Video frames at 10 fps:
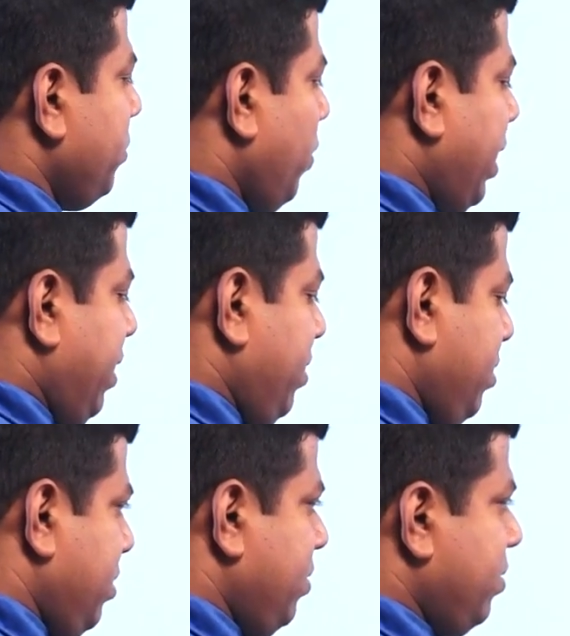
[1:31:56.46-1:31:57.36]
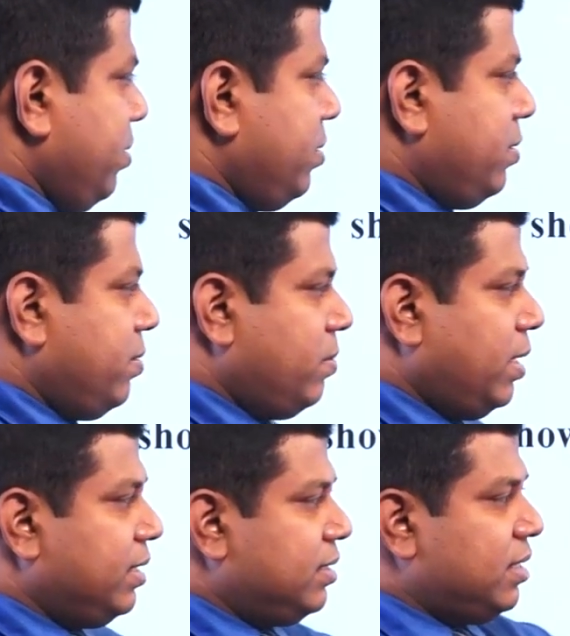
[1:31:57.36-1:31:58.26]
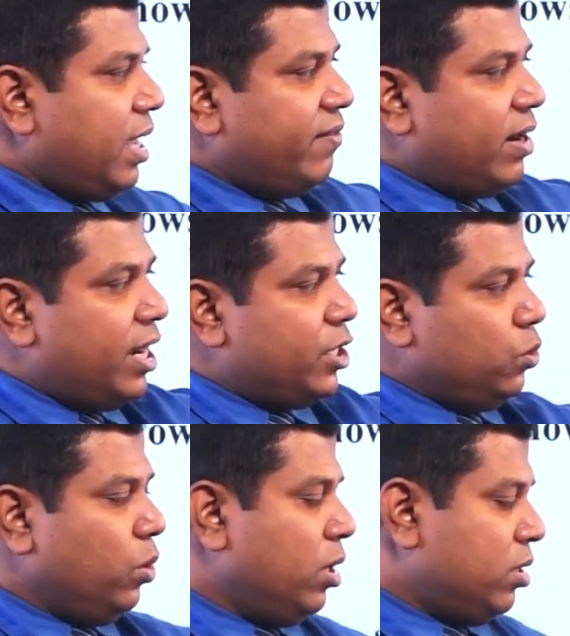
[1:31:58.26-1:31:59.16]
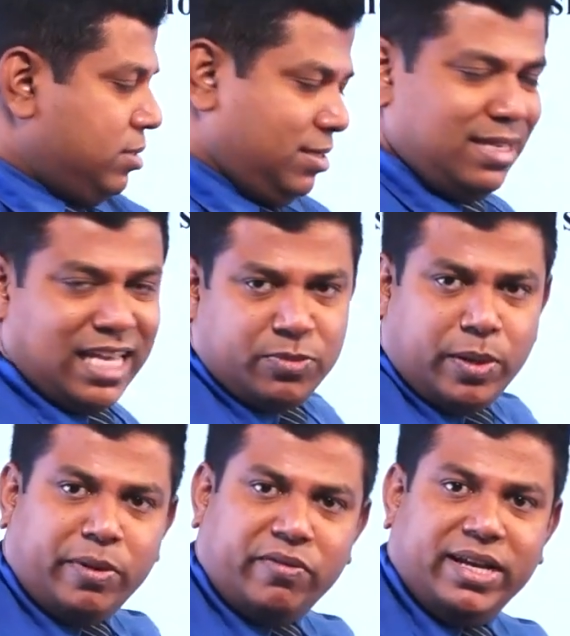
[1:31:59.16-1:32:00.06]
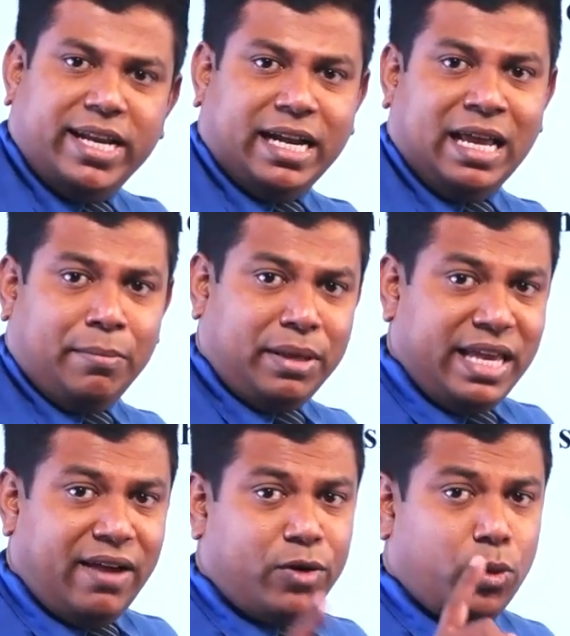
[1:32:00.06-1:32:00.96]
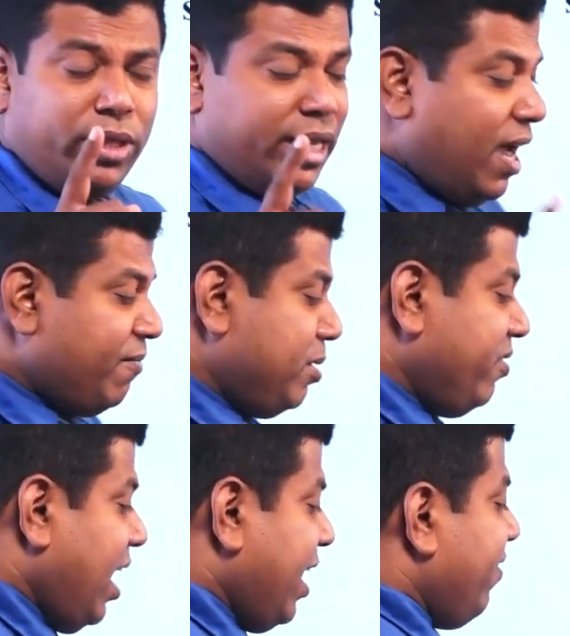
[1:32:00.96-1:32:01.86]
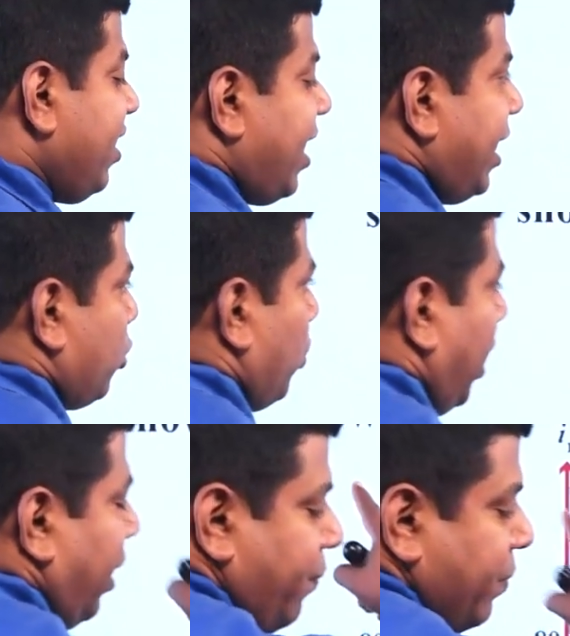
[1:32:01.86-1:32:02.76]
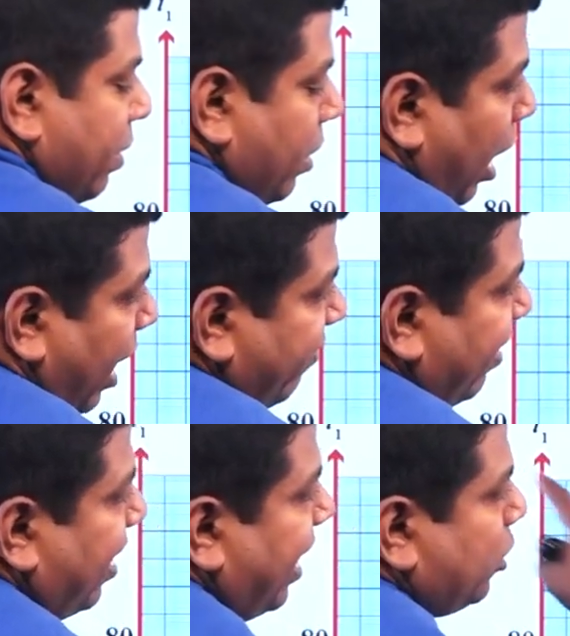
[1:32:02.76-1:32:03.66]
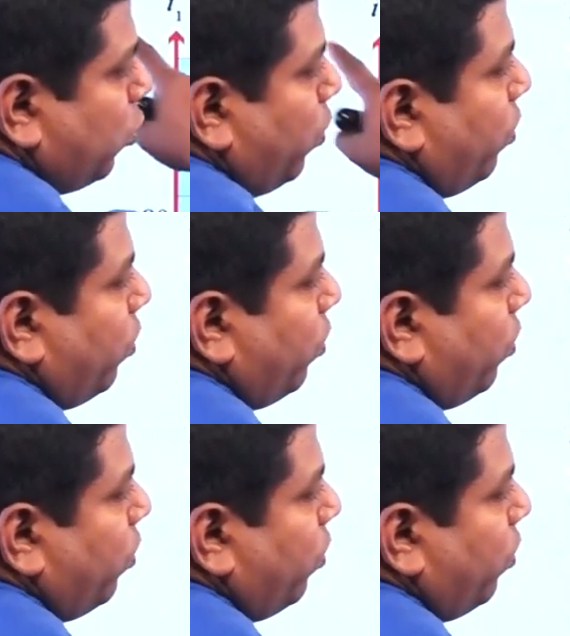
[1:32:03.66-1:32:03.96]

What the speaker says: Okay. Right, this is I1, I2. This is the experiment we did. But they have drawn the graph between I1 and I2. I1 and I2,